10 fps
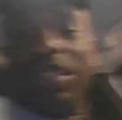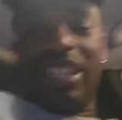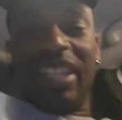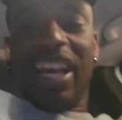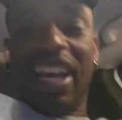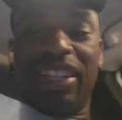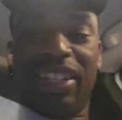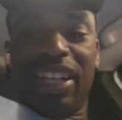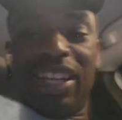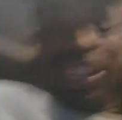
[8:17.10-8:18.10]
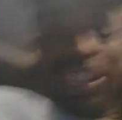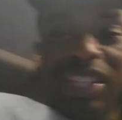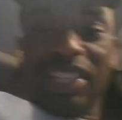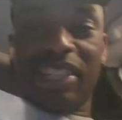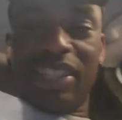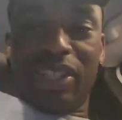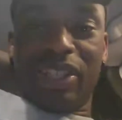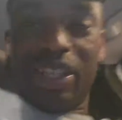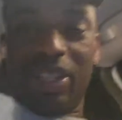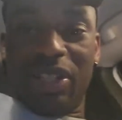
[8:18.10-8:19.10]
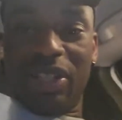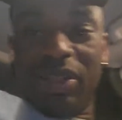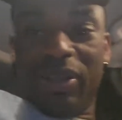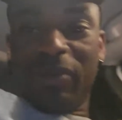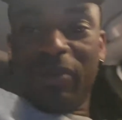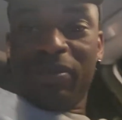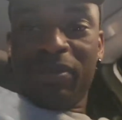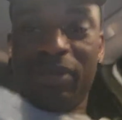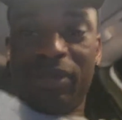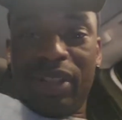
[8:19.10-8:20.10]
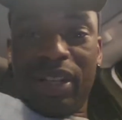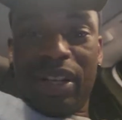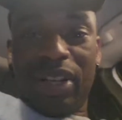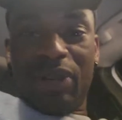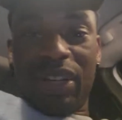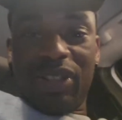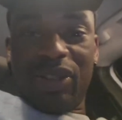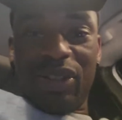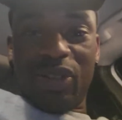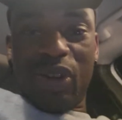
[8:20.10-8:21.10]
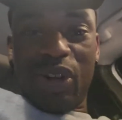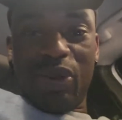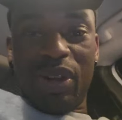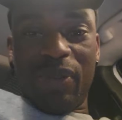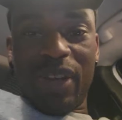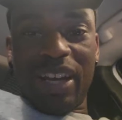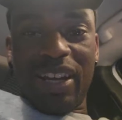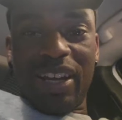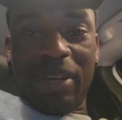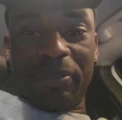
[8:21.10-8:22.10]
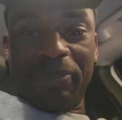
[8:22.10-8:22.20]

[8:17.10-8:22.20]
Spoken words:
and it kind of like, let's discuss this. All right, so let's go all the way back up.